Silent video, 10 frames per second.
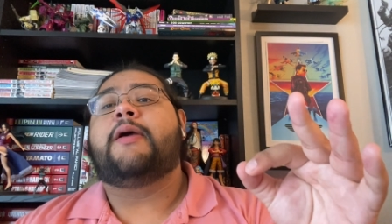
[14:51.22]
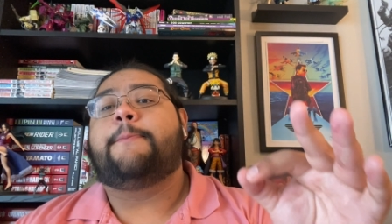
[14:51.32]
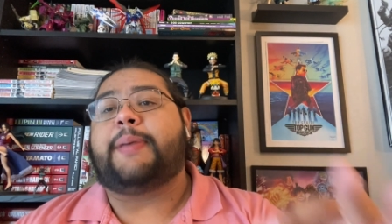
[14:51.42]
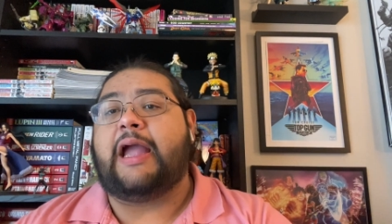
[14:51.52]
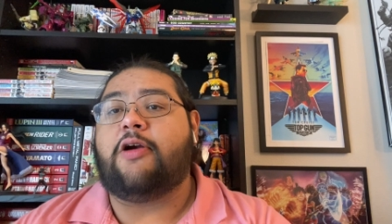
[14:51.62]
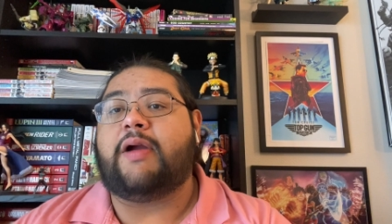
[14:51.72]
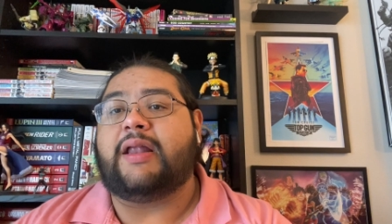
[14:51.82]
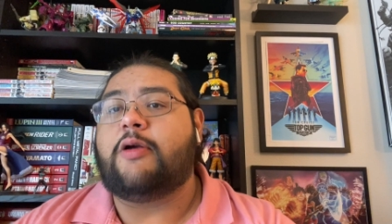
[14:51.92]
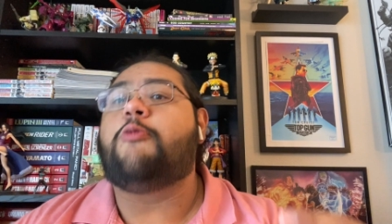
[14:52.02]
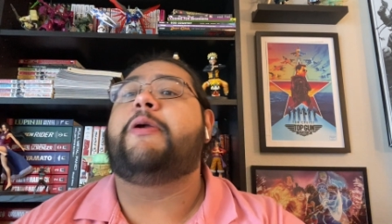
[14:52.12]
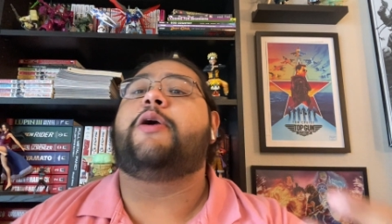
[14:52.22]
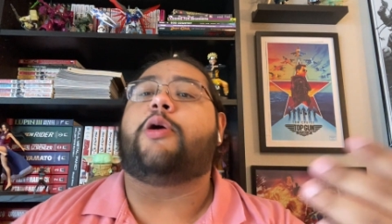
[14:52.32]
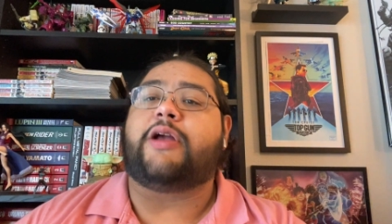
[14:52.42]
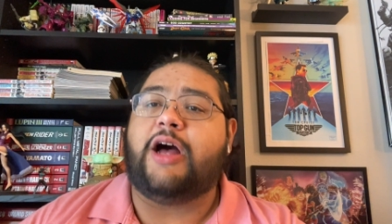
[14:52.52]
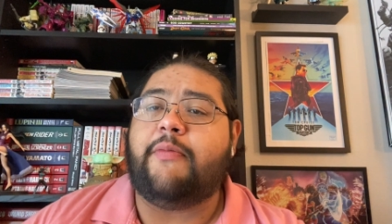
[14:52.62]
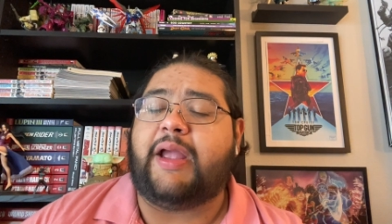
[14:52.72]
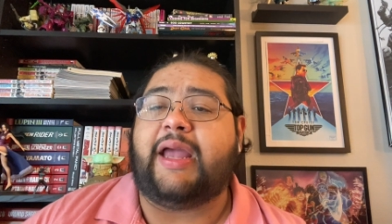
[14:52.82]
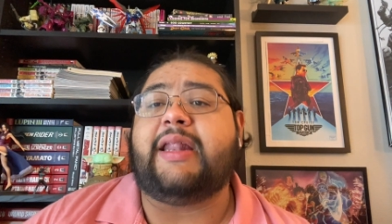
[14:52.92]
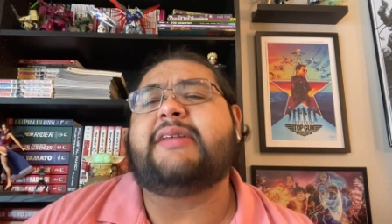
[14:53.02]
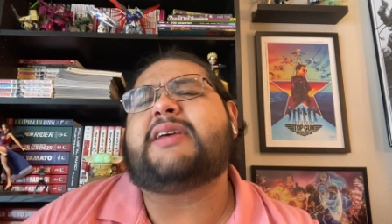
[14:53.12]
Perrin, we are coming.
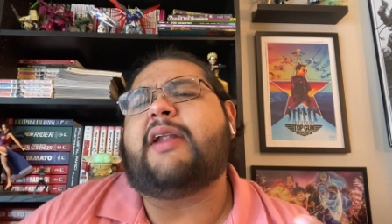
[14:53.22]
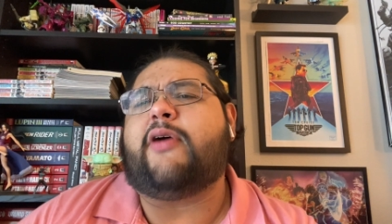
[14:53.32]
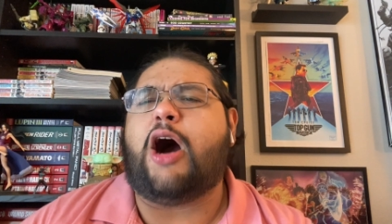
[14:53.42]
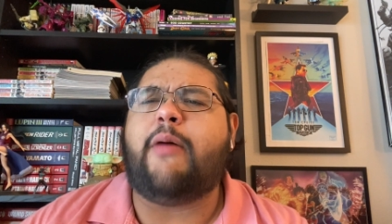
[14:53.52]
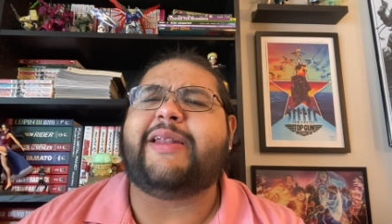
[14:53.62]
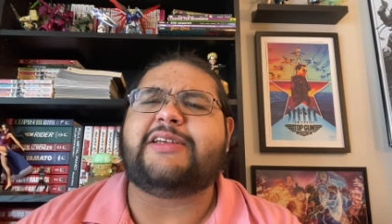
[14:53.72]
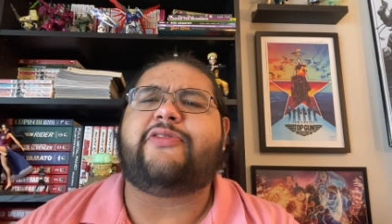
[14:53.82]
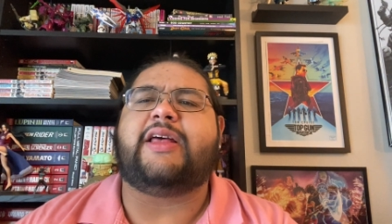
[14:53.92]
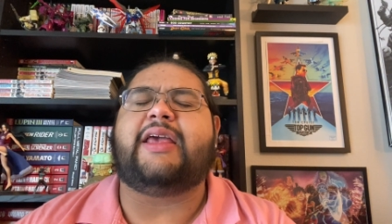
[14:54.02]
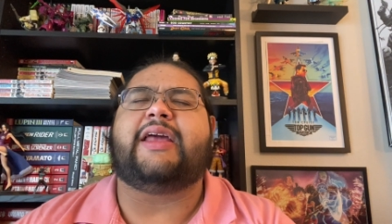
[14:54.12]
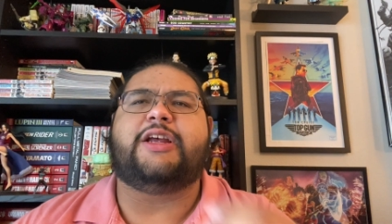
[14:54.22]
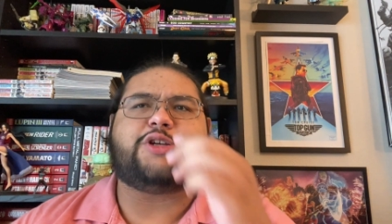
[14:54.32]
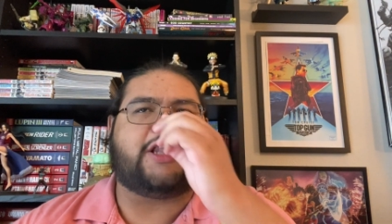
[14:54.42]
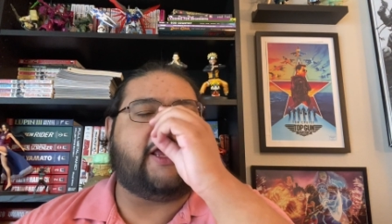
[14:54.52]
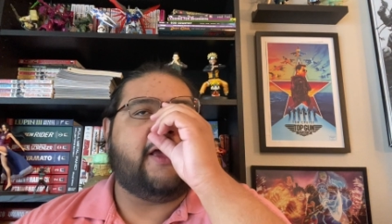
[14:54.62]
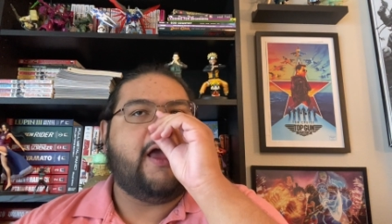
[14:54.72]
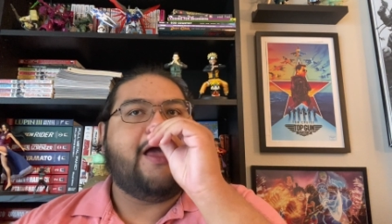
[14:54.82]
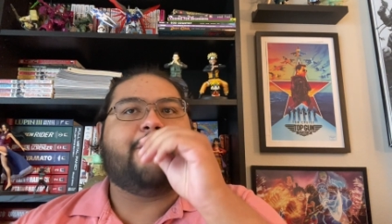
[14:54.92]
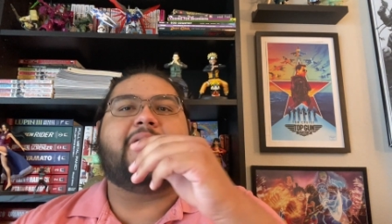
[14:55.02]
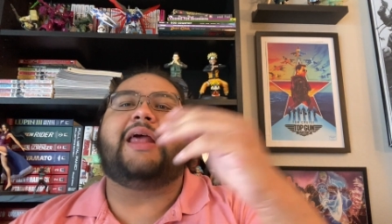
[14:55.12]
And it's kind of ominous feeling initially,
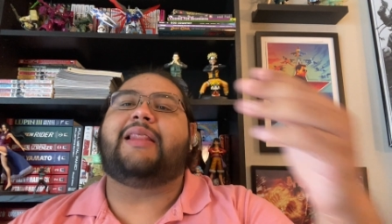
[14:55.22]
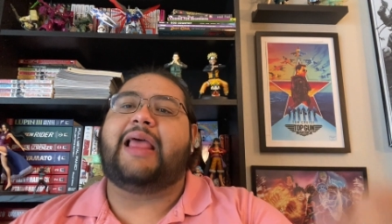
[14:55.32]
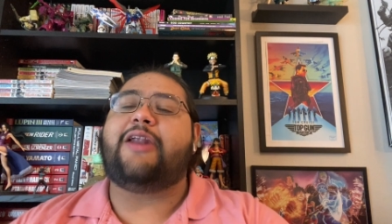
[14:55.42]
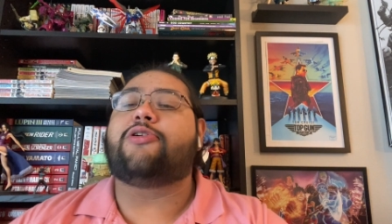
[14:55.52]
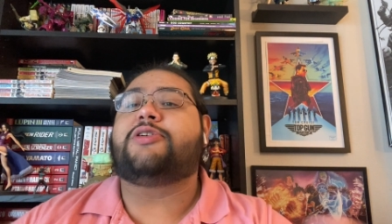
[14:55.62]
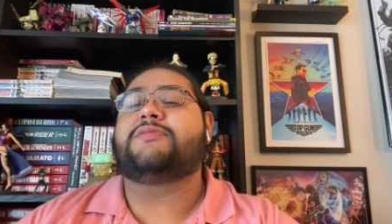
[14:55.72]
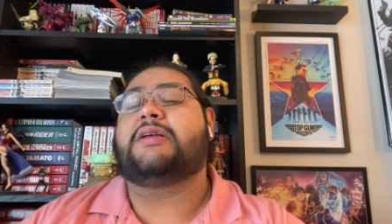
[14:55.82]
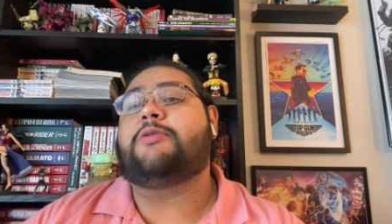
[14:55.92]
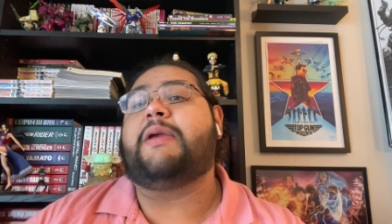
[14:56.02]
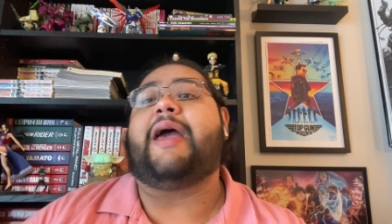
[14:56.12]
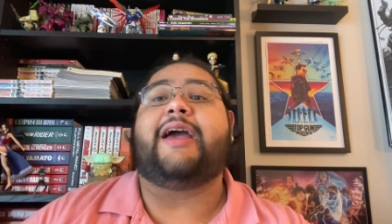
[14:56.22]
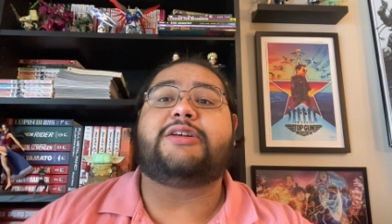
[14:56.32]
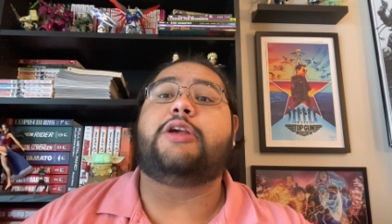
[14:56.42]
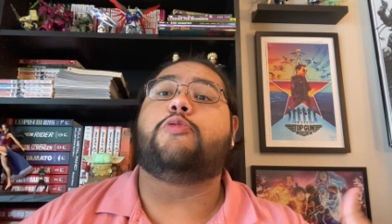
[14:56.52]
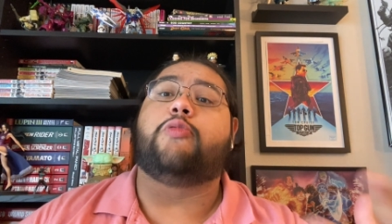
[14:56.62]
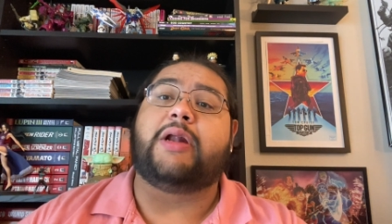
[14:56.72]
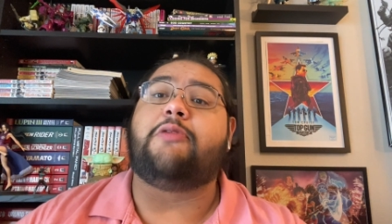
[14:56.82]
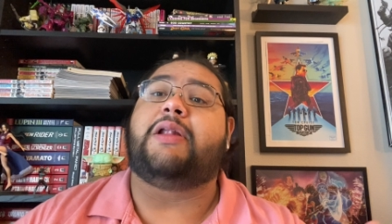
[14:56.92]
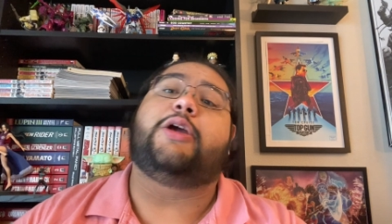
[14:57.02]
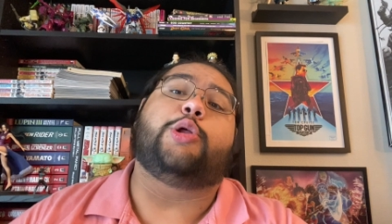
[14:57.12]
but later it turns out to be actually a really,
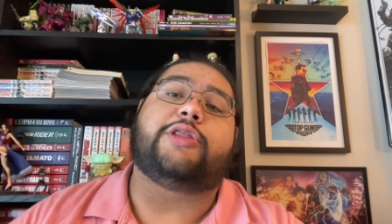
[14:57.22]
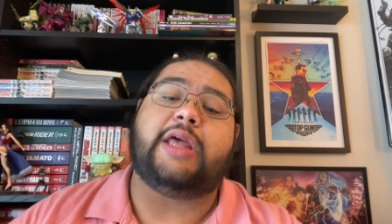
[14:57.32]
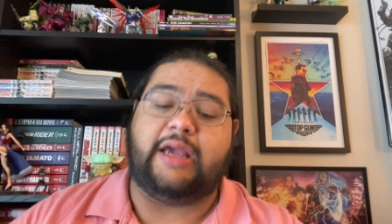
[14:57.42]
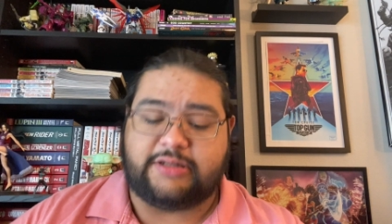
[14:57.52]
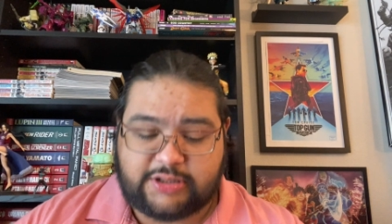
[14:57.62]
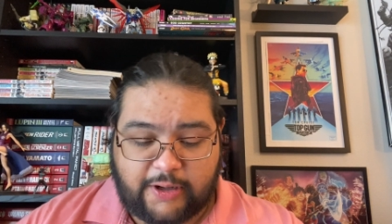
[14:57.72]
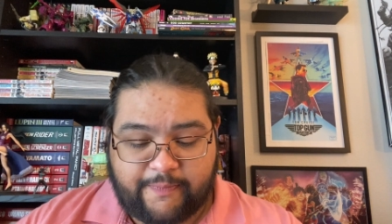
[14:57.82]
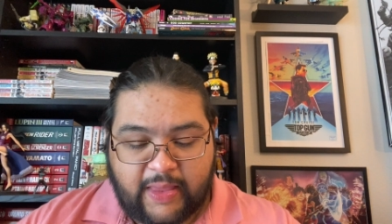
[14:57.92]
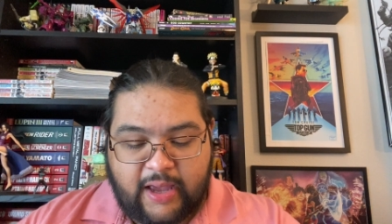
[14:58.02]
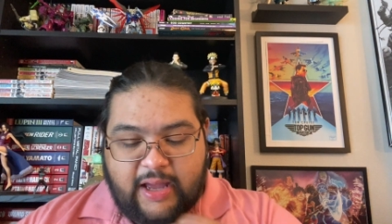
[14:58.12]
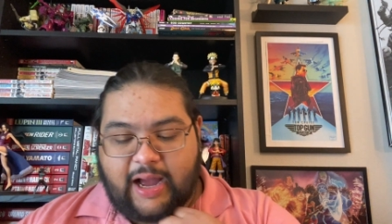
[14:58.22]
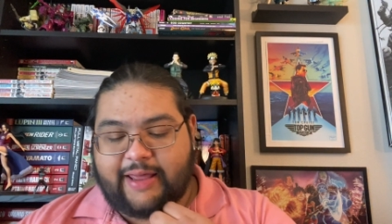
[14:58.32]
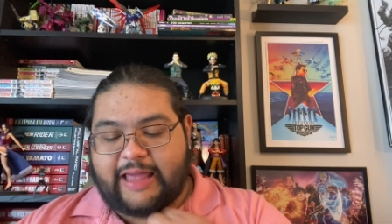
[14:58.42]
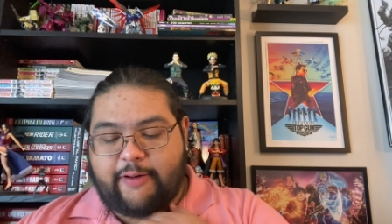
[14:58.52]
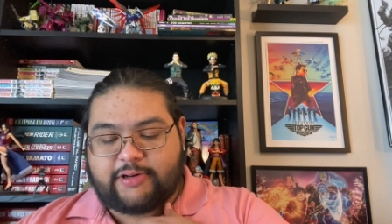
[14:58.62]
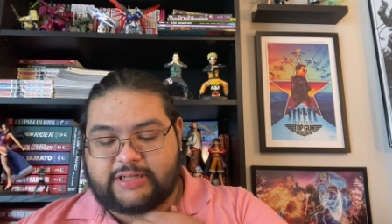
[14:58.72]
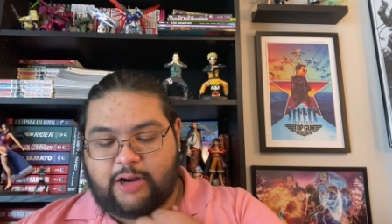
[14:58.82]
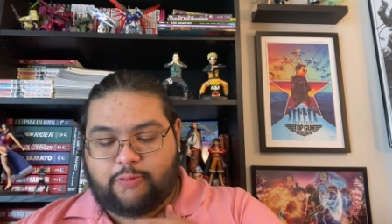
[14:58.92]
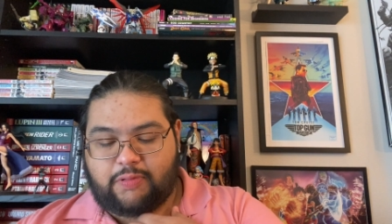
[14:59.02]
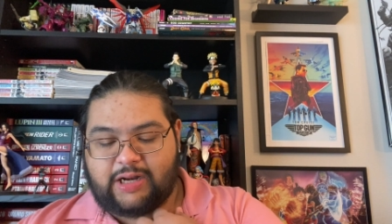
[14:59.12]
really good thing. So uh, that works
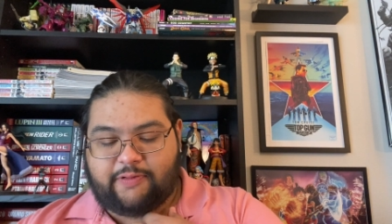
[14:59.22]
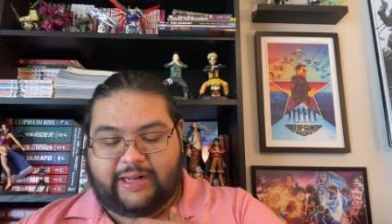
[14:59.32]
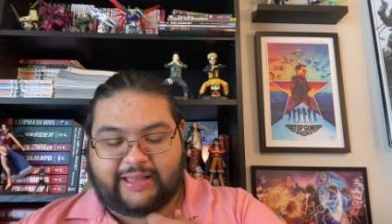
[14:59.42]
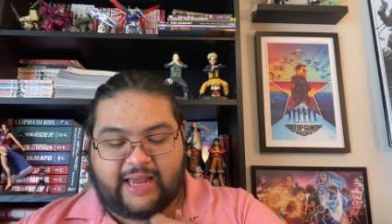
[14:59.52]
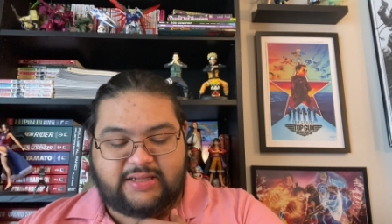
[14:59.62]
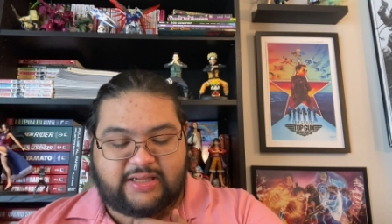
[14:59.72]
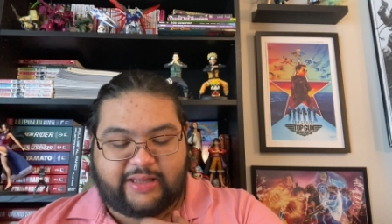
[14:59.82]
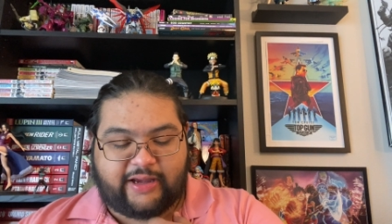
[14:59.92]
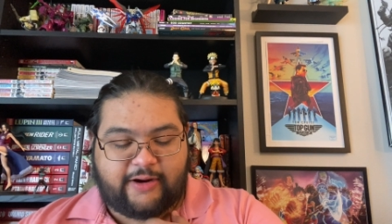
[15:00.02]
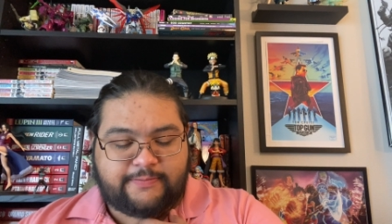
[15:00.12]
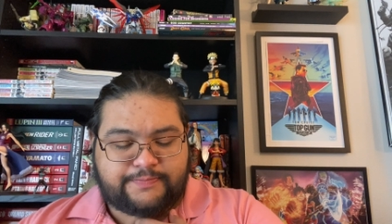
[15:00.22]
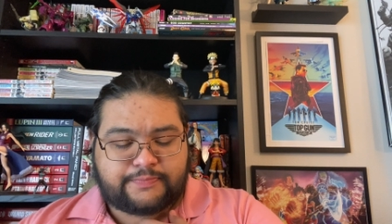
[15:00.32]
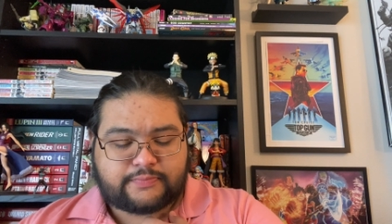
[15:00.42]
out really, really nicely there.